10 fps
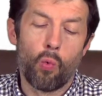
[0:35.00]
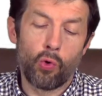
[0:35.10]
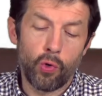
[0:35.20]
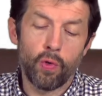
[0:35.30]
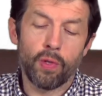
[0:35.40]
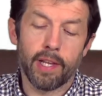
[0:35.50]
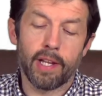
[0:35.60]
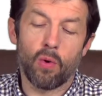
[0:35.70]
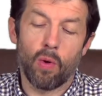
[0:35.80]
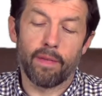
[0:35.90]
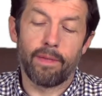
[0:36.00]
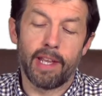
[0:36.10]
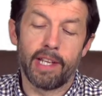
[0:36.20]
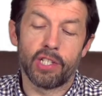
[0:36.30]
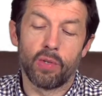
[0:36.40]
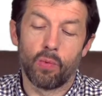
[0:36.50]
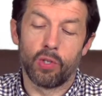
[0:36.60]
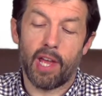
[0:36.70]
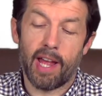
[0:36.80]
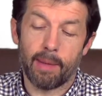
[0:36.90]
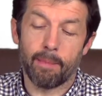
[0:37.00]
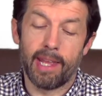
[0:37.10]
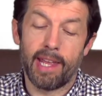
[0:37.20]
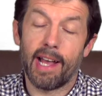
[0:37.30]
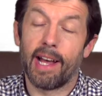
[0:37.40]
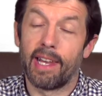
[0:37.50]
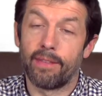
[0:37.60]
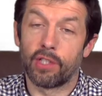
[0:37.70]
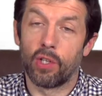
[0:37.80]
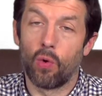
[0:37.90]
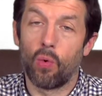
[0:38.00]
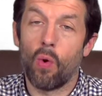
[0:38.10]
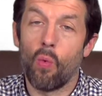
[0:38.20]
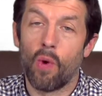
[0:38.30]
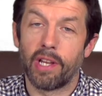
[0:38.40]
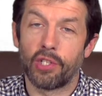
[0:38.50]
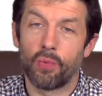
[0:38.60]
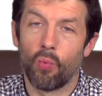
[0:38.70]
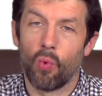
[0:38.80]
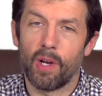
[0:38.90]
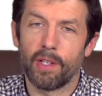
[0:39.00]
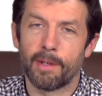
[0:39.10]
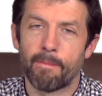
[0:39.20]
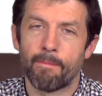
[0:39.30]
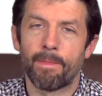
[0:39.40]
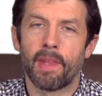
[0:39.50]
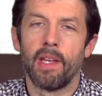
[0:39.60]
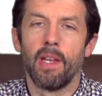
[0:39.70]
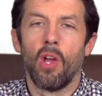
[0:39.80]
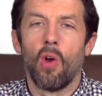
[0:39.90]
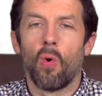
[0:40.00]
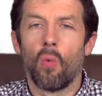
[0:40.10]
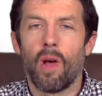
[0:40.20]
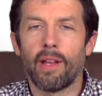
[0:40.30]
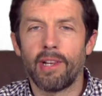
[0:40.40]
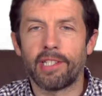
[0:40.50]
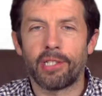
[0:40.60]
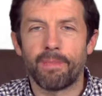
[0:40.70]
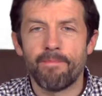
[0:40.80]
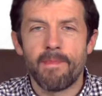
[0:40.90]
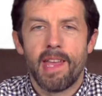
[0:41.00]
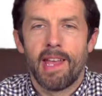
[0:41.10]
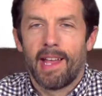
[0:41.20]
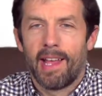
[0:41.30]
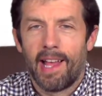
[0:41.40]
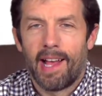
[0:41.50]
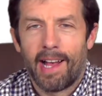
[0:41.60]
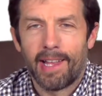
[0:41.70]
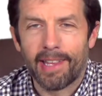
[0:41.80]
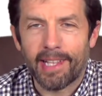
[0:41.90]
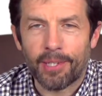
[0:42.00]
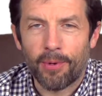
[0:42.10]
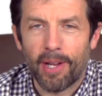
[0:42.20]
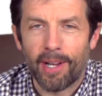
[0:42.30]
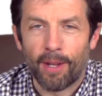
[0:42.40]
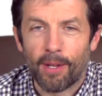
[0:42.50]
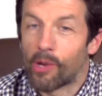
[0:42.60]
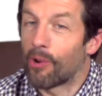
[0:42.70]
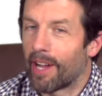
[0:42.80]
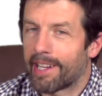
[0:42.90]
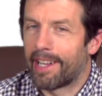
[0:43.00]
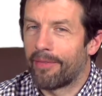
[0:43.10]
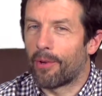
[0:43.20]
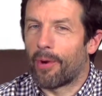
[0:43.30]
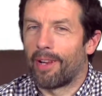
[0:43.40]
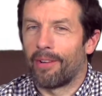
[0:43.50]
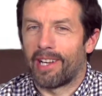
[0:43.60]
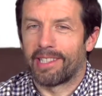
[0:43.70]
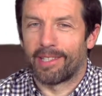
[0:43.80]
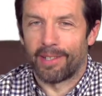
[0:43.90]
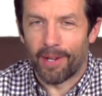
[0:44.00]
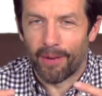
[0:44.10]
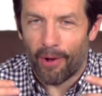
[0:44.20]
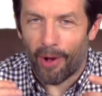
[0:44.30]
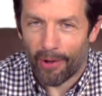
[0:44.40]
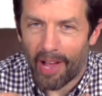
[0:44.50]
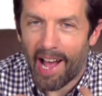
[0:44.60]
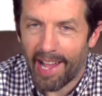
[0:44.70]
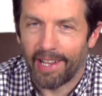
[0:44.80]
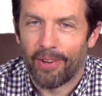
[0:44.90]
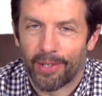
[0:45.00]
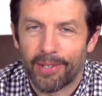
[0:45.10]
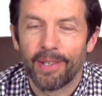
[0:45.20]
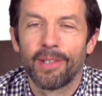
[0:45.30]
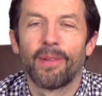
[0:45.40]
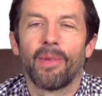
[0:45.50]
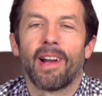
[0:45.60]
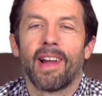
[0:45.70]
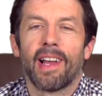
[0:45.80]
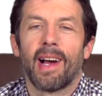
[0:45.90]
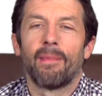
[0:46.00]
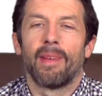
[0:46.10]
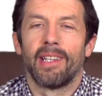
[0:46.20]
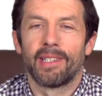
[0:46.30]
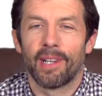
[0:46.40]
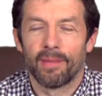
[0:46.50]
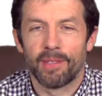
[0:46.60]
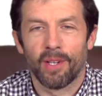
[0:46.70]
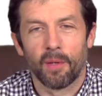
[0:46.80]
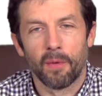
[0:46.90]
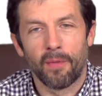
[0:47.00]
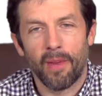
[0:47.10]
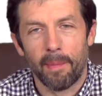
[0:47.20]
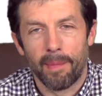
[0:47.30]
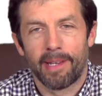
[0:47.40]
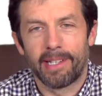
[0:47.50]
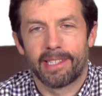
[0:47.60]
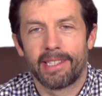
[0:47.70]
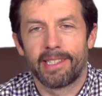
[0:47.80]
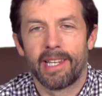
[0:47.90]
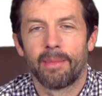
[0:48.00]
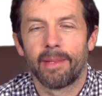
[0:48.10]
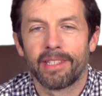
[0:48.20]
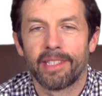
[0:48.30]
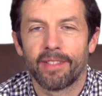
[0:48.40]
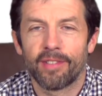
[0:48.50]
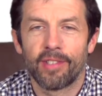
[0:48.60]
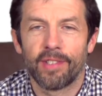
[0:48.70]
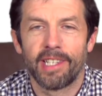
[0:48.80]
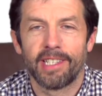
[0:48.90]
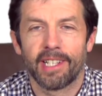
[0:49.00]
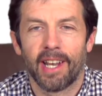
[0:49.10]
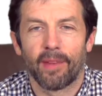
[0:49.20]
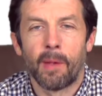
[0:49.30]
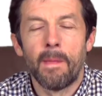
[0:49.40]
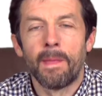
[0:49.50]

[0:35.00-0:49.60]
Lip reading: Do you think a qualification would help me, and if so, which one? Well, Rich, that's quite a long. I can give you quite a long answer of how I got to where I am in terms of implementing sustainability at a strategic level.